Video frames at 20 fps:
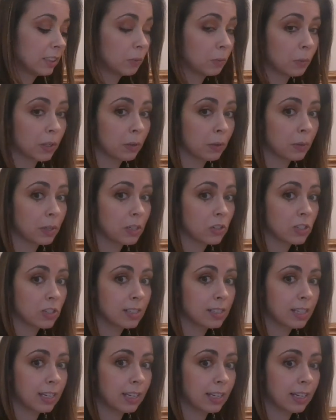Wonder what
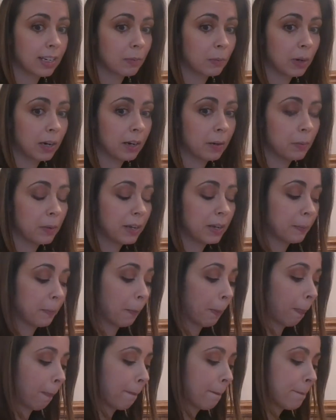she's thinking, where he went.
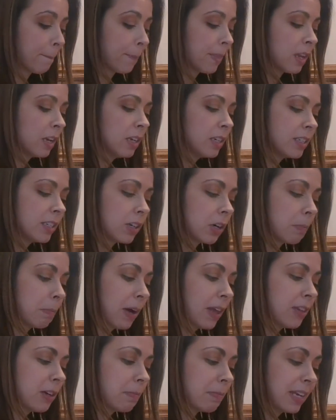Did her
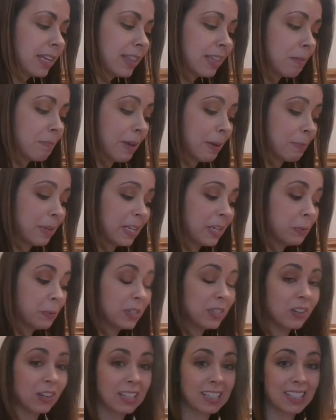mother mean that maybe he
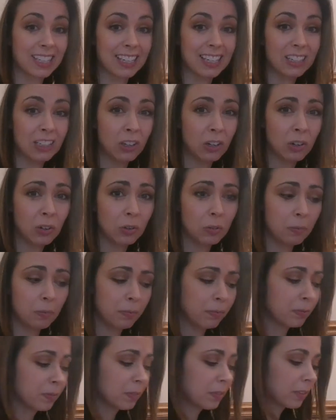would not get
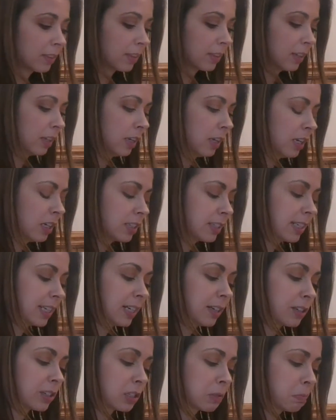home?
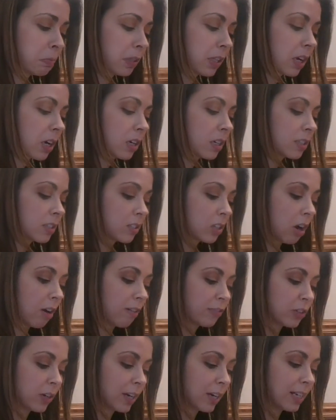Tears blurred
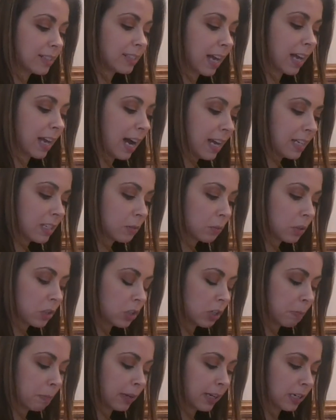Soft Rain's eyes when
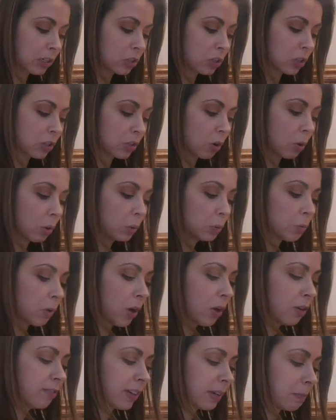she pictured old
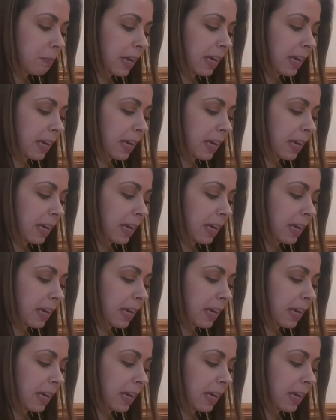roving